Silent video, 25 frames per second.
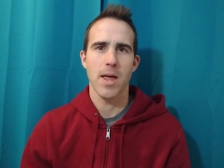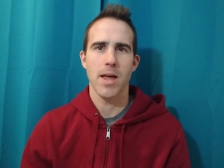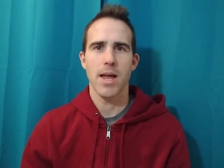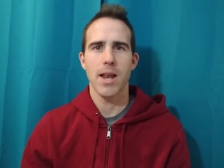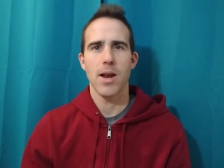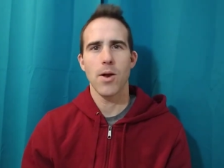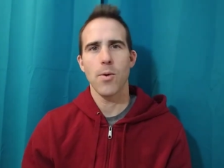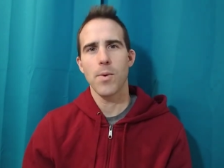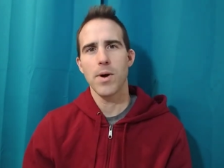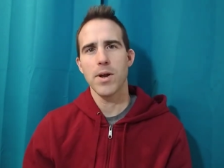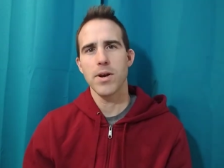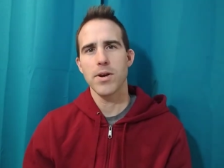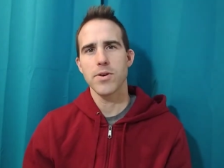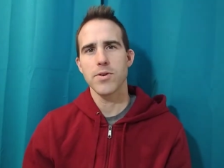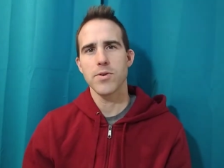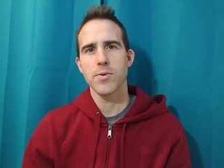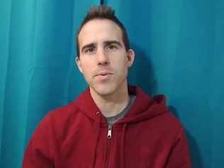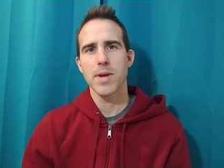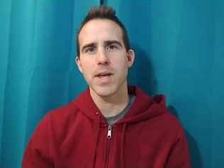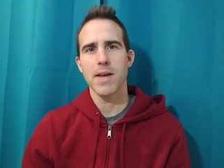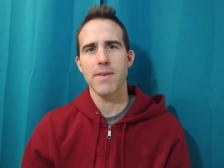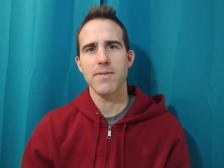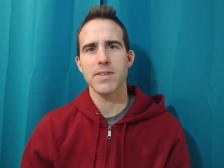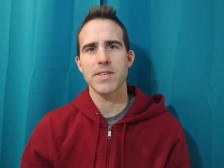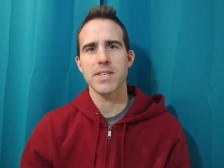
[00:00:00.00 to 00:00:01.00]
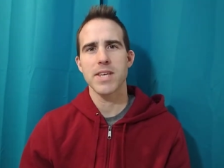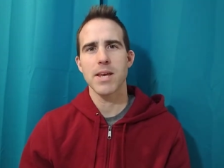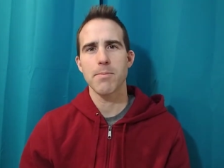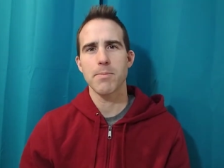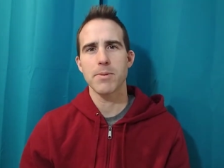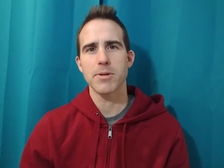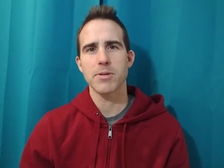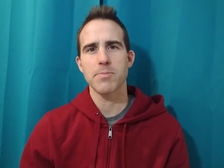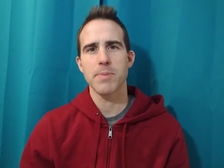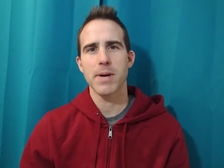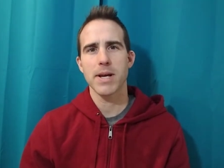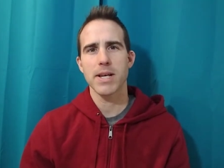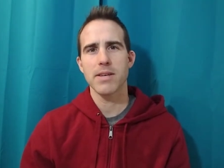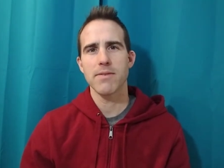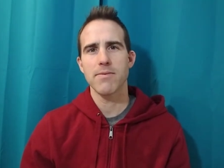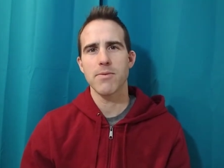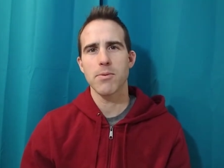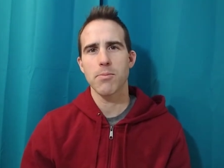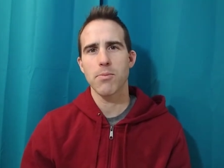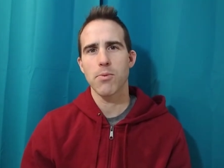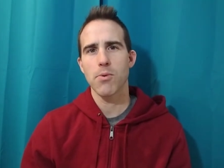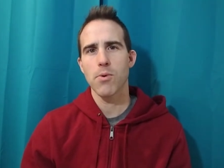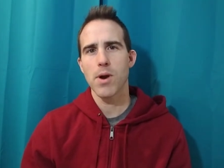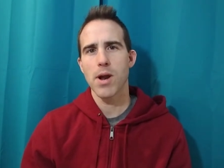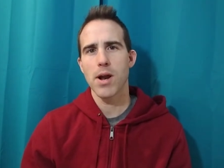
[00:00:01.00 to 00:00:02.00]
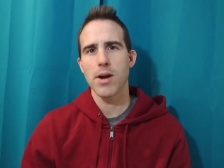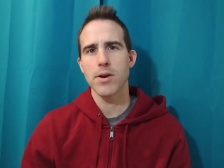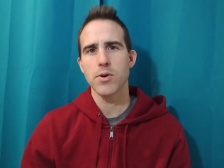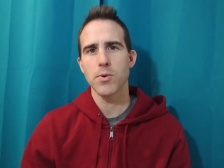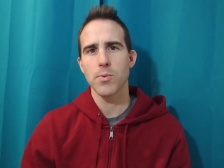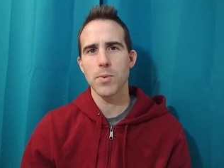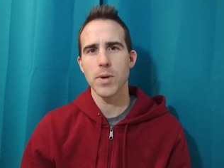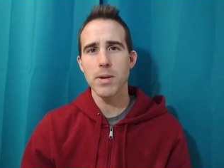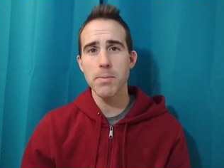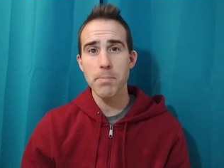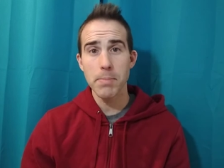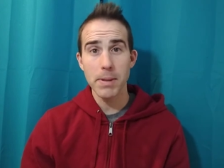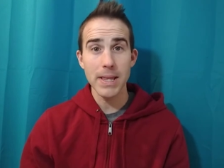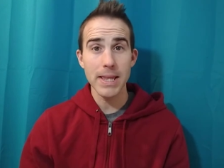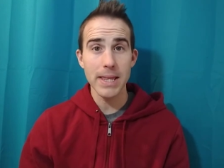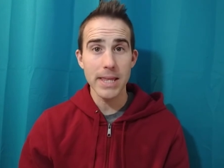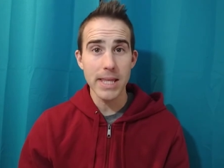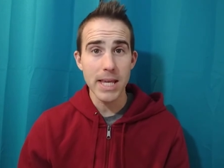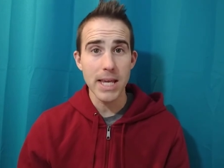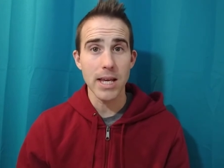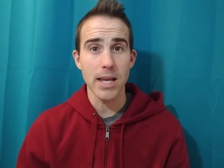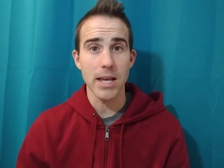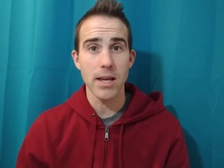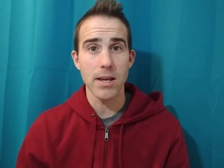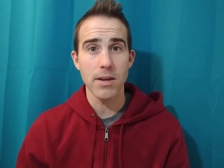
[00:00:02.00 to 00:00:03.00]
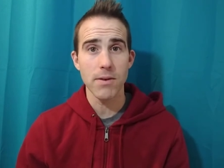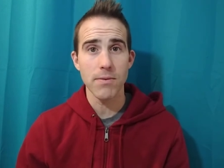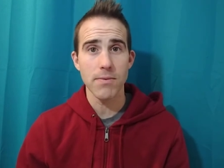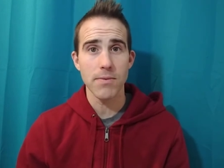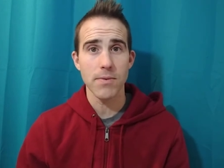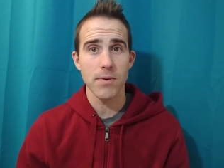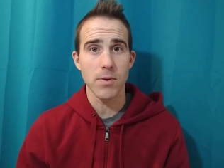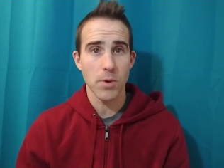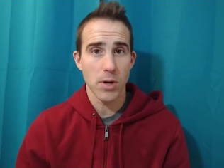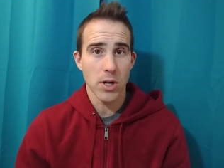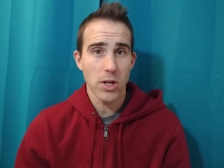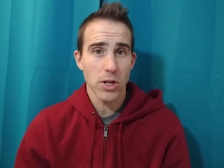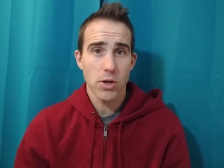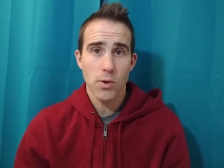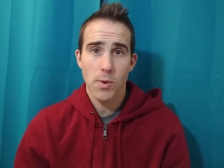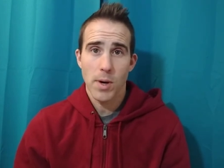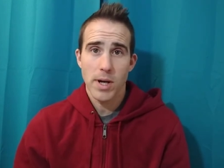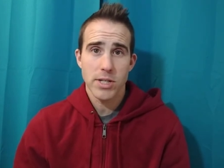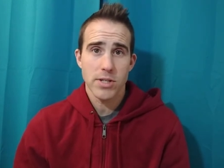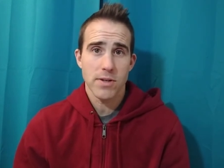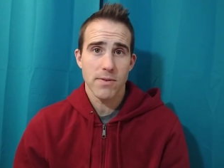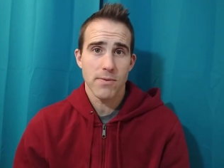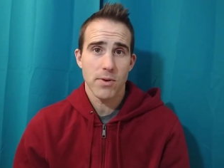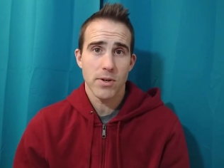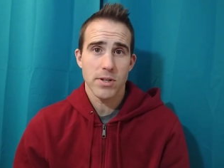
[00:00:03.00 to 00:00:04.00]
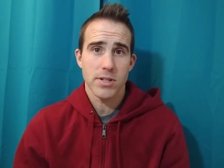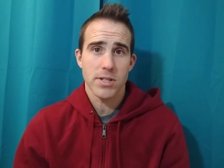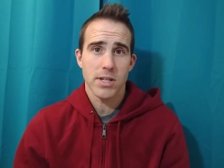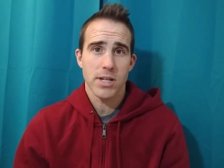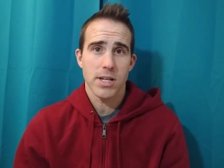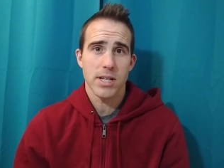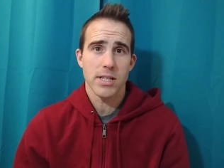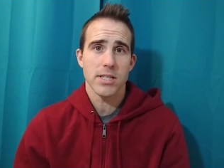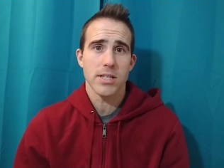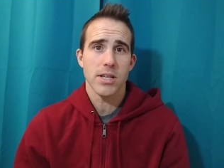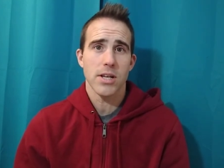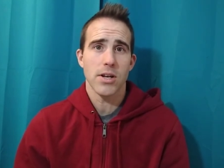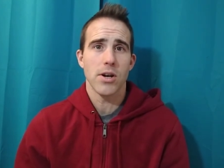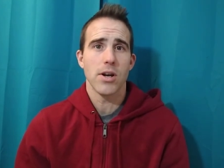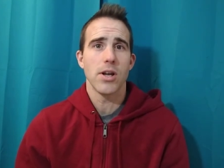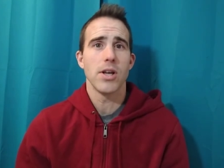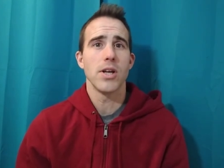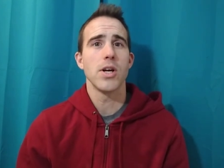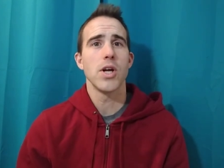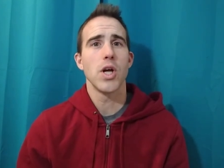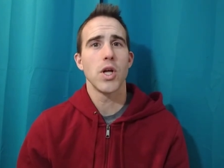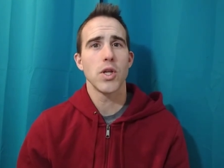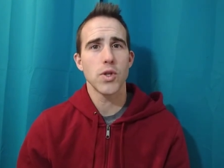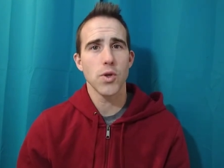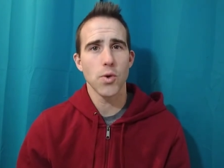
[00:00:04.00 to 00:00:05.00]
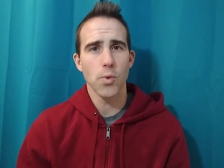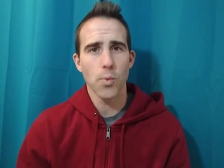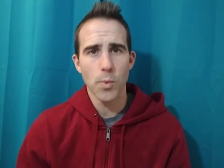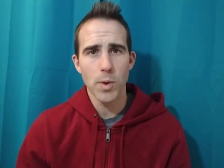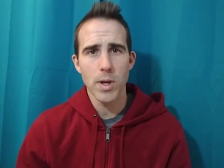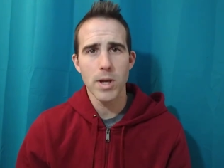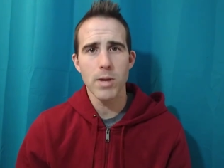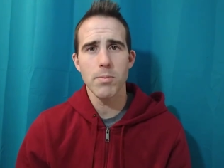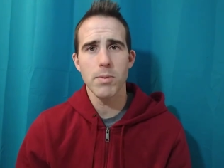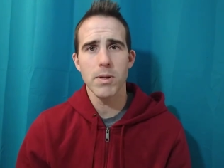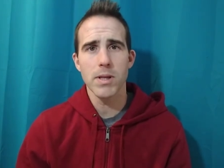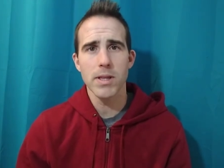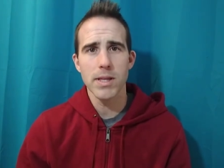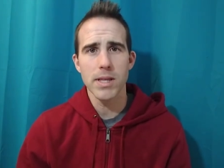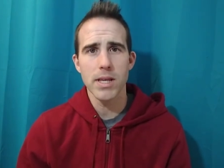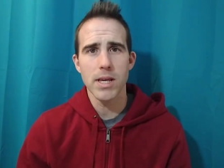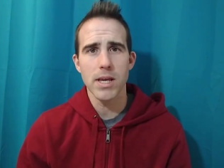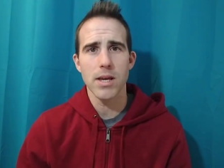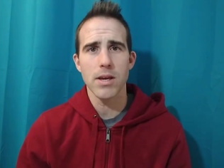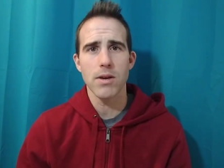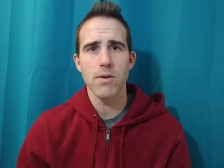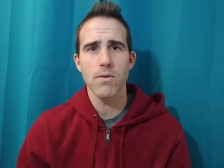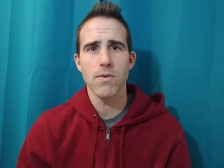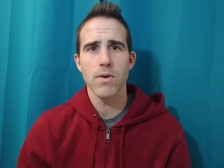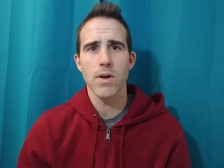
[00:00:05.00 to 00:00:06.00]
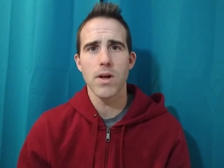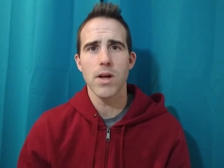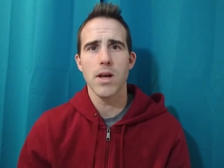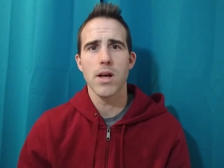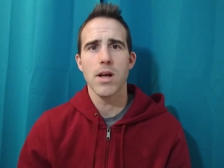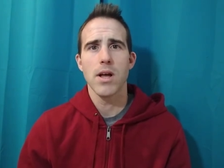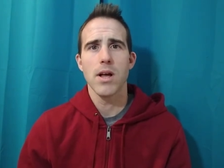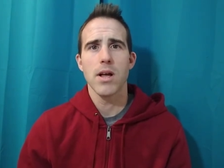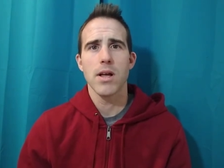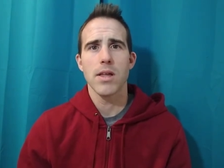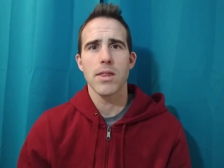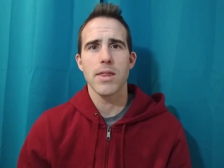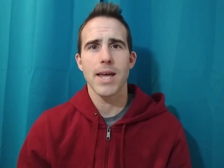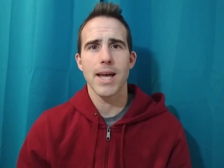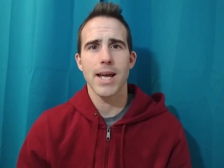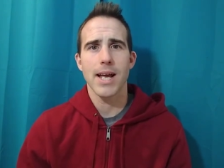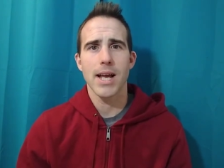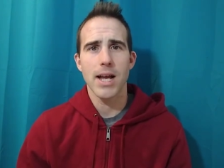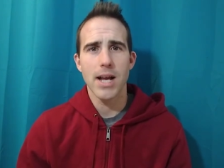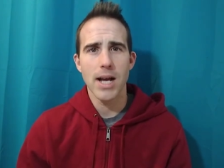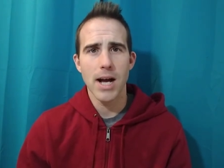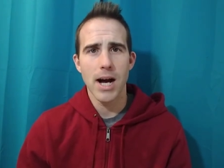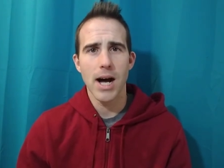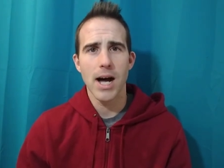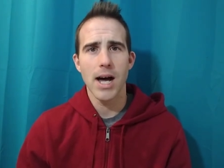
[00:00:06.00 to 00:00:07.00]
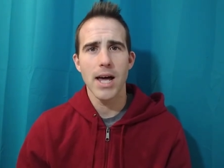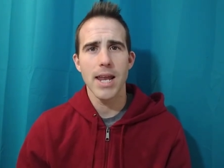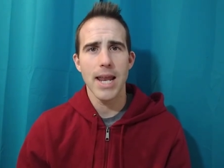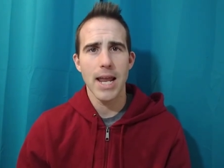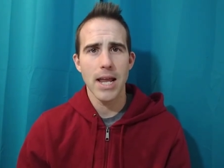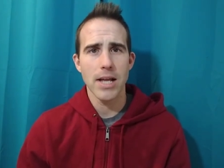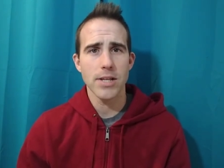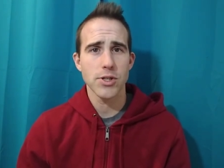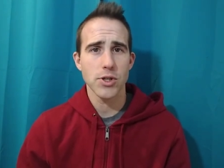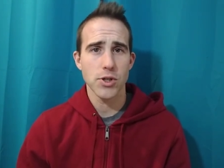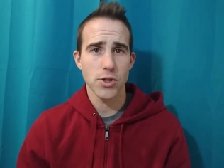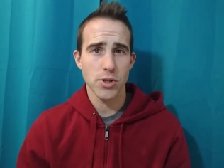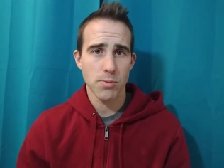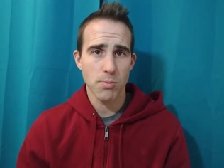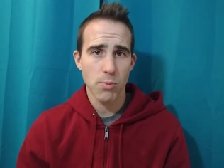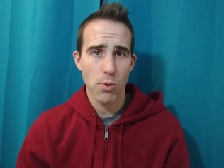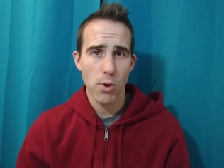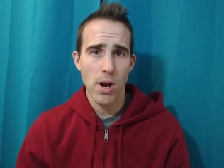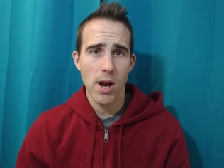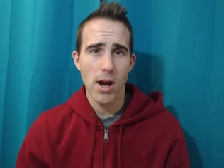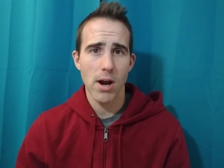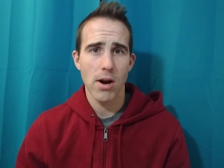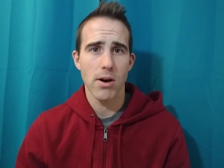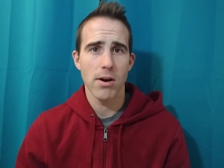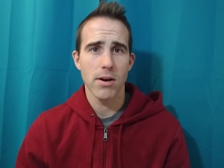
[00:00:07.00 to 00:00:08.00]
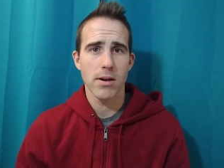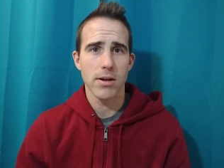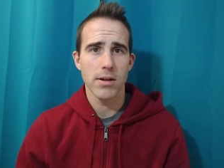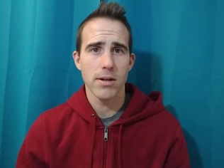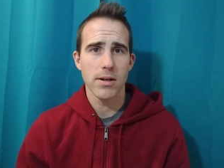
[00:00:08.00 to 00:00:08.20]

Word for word: And I wonder, do we have the same perspective in prayer? Do we believe? Good question for us to consider. Do we believe that God answers prayer?